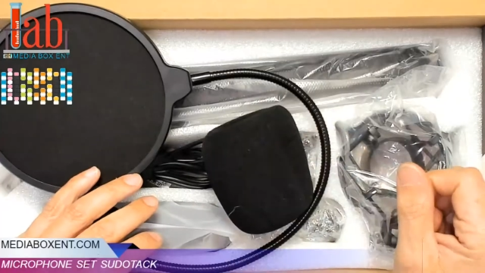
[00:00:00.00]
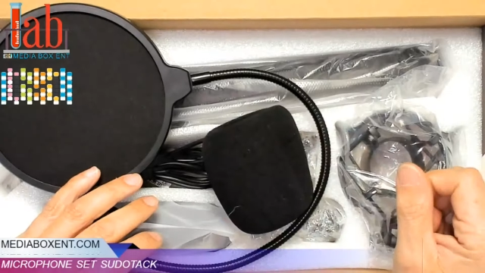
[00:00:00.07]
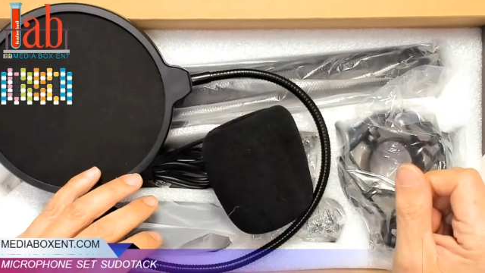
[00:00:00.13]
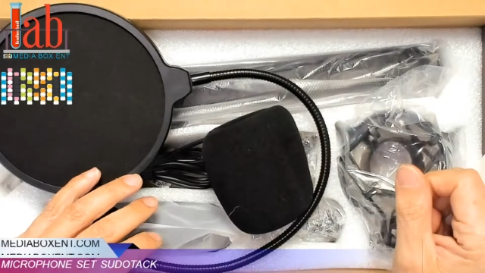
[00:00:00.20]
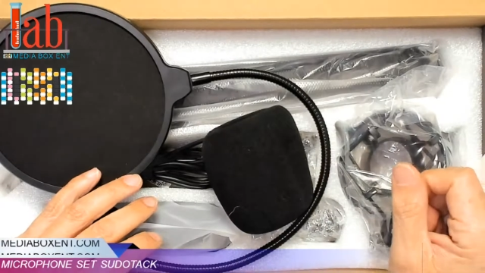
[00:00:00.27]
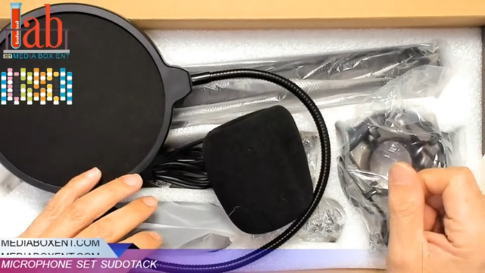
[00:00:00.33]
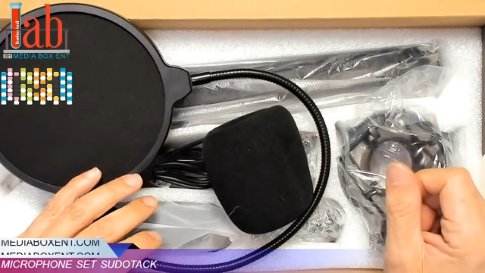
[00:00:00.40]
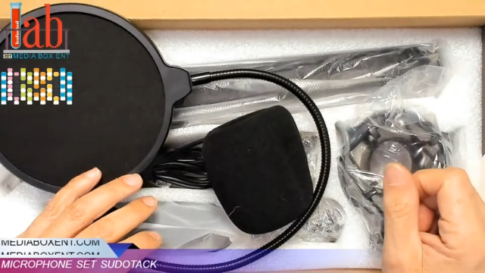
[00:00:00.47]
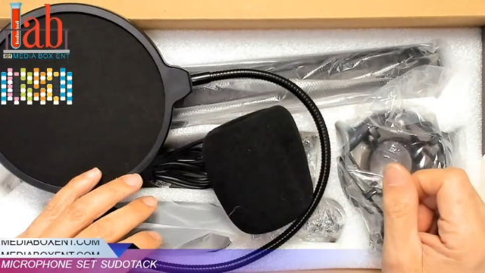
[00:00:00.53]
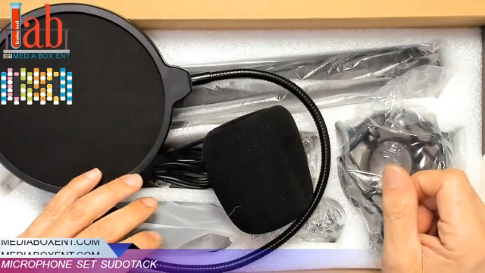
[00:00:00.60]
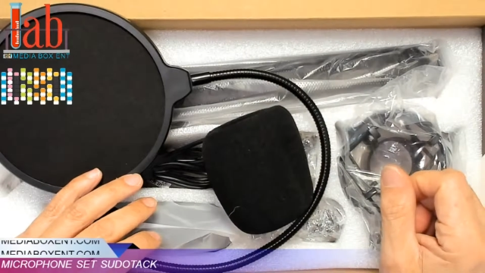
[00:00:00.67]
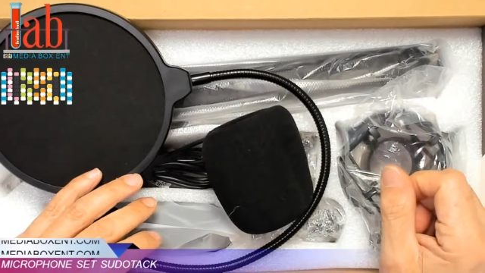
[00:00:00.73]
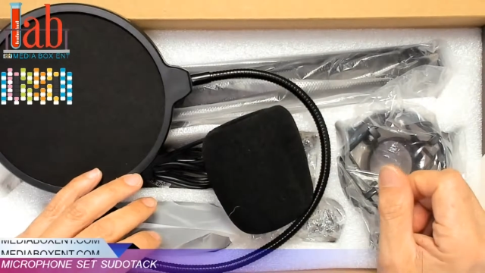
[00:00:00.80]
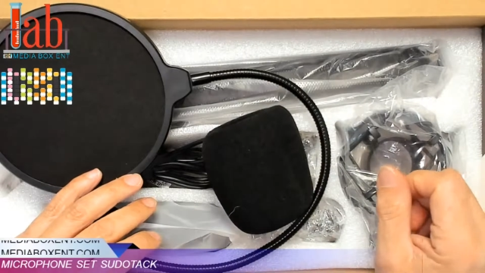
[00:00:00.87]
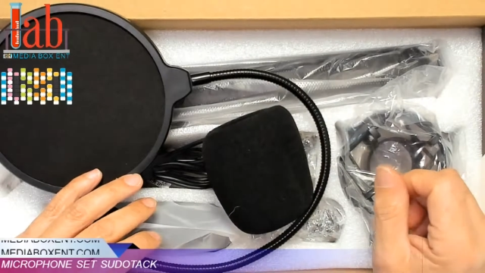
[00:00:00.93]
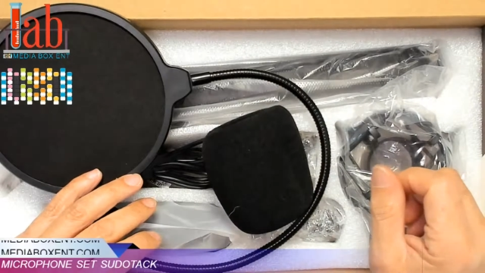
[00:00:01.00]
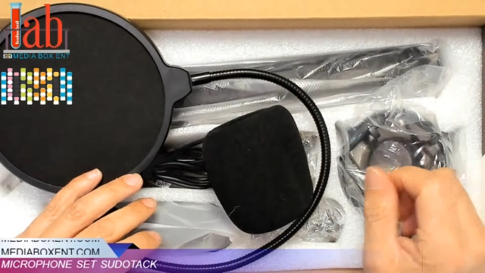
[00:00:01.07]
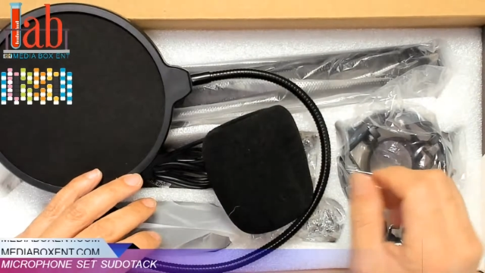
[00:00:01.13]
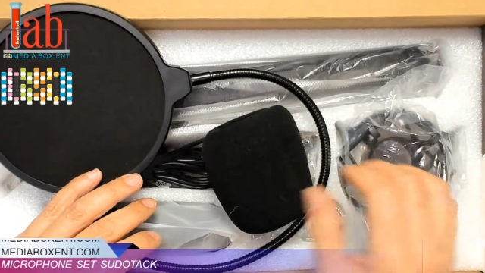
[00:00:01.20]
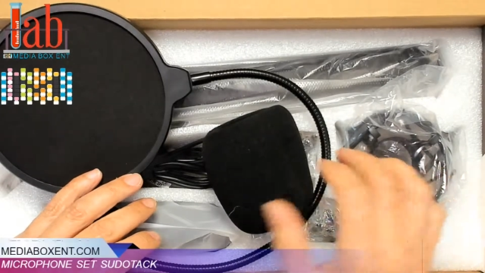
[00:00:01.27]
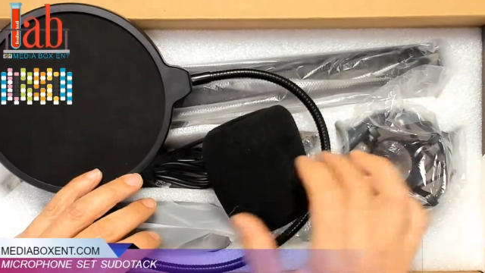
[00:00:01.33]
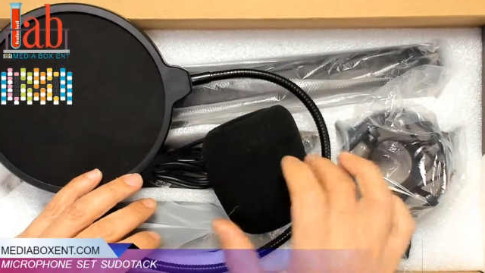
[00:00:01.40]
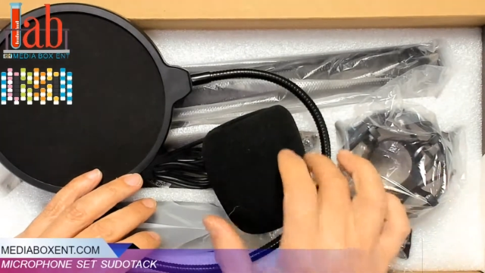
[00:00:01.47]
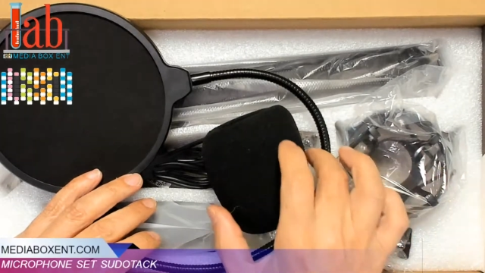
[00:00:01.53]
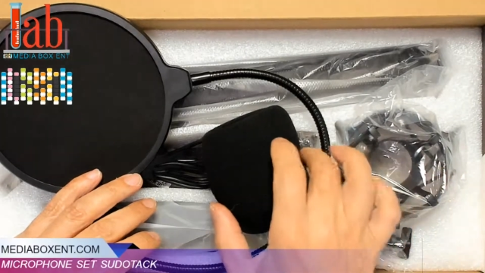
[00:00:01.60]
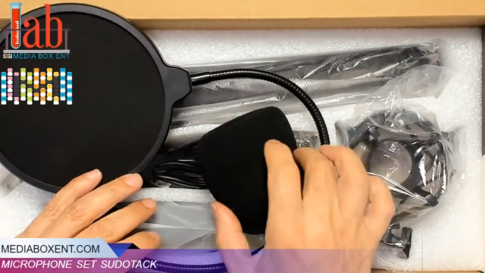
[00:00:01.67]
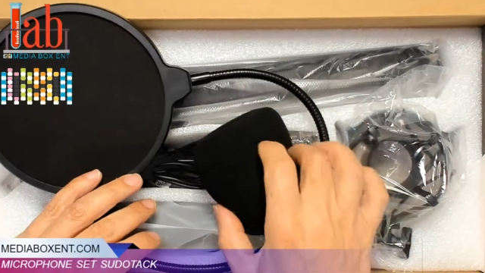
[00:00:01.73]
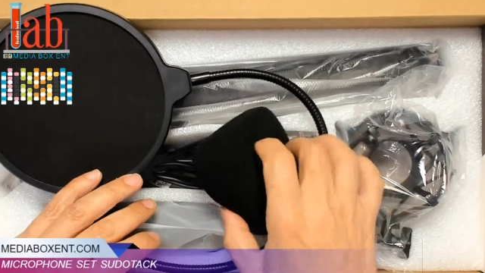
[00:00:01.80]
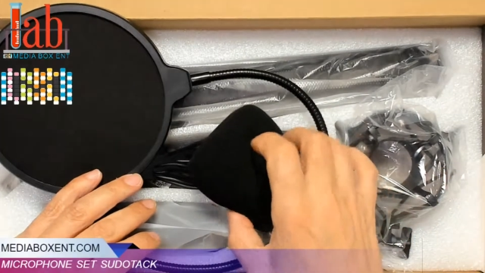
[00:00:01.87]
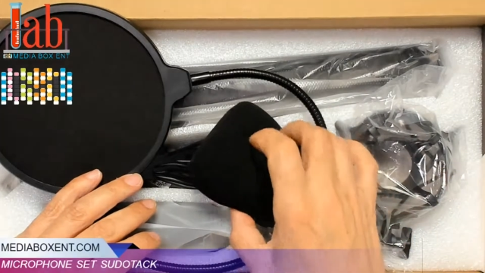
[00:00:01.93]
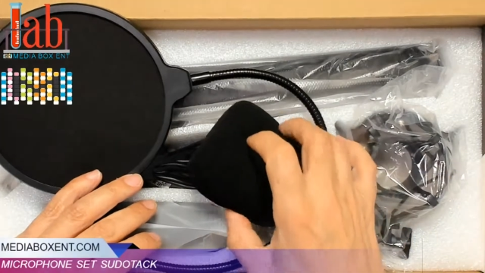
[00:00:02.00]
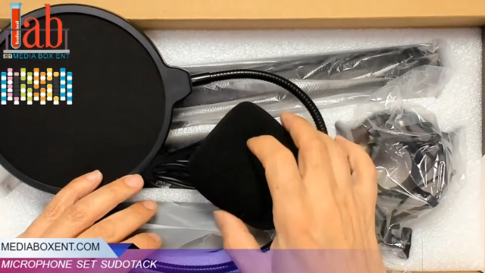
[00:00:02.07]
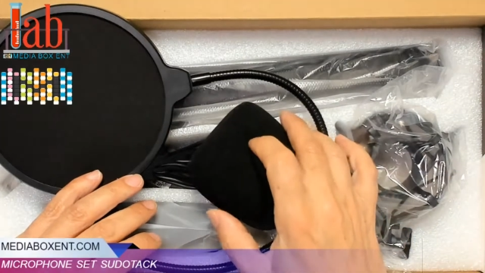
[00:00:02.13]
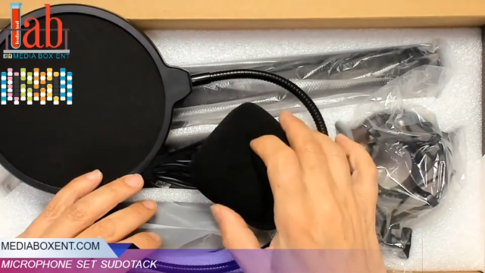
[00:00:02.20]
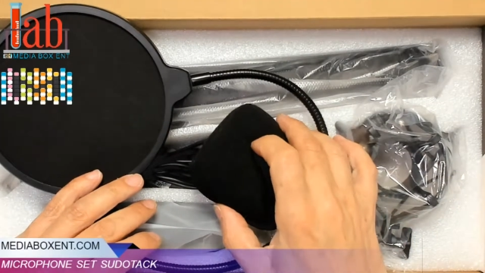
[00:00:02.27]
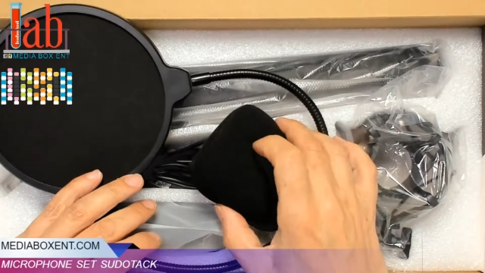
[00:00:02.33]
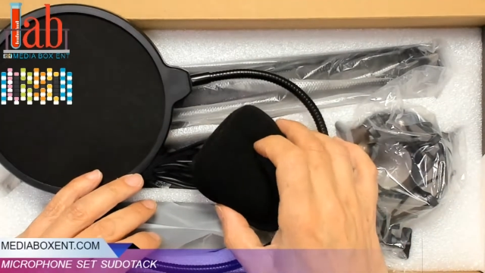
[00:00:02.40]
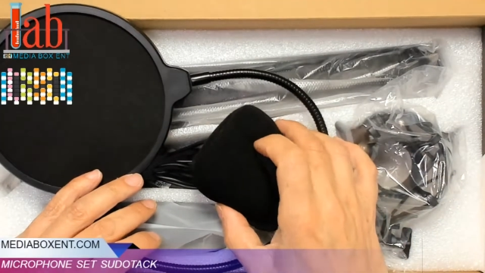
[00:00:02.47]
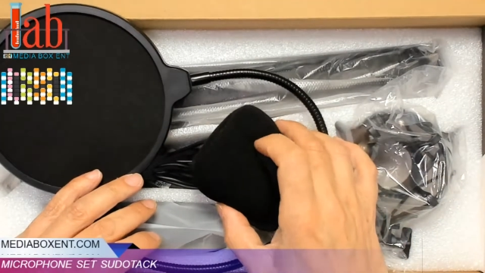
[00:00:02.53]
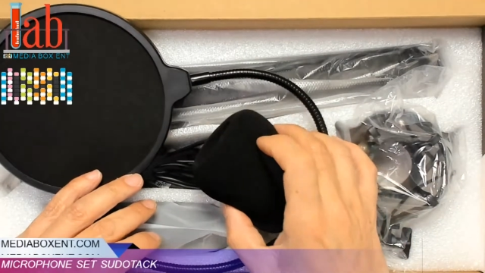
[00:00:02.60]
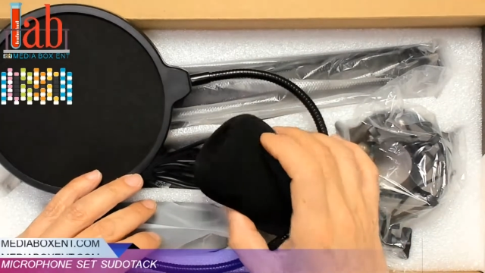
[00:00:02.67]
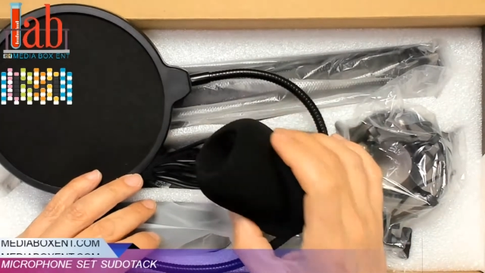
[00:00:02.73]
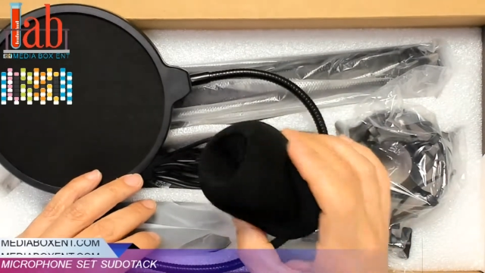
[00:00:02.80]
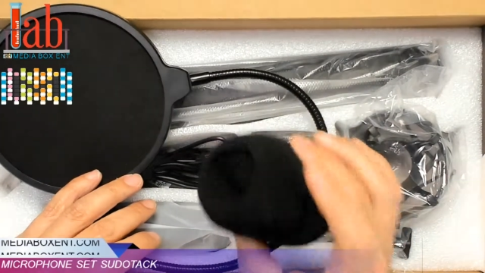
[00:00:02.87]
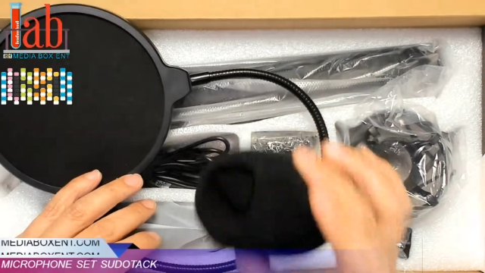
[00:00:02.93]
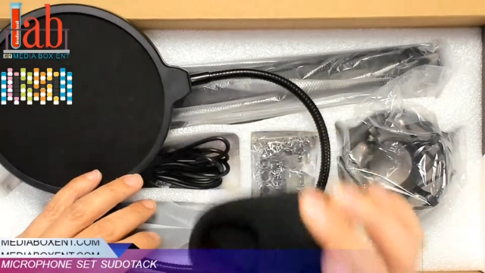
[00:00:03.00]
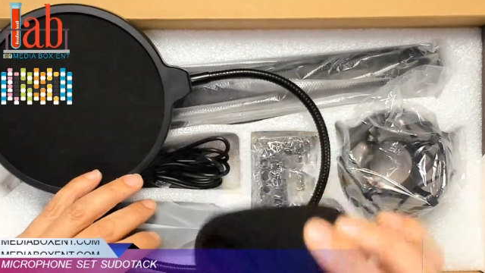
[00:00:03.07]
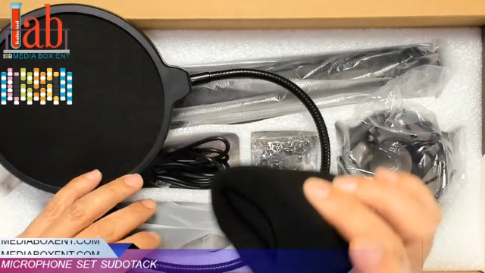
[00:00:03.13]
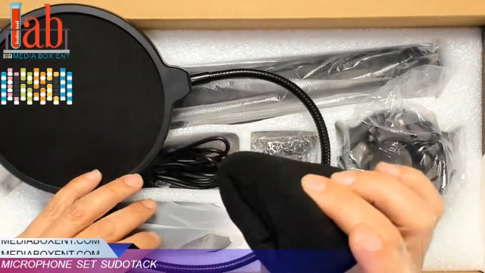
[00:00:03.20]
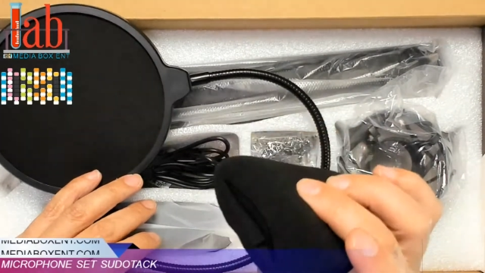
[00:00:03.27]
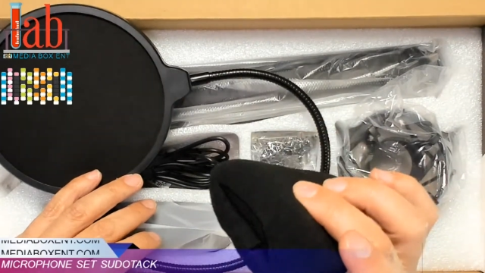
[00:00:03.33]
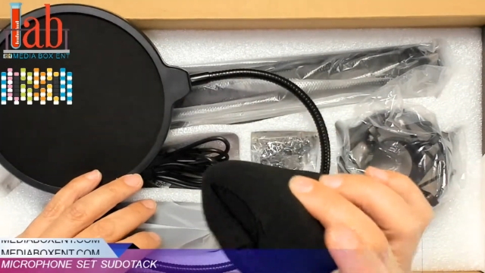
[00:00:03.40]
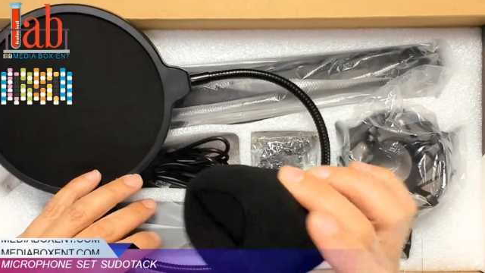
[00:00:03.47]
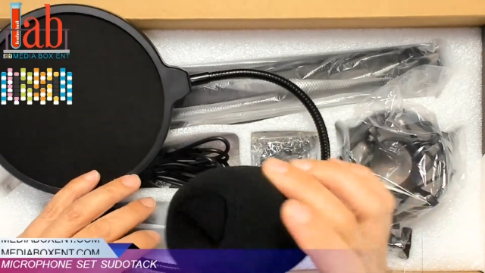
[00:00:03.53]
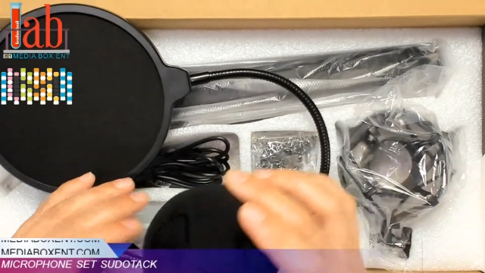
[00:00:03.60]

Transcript: Nobody's mouth can be seen.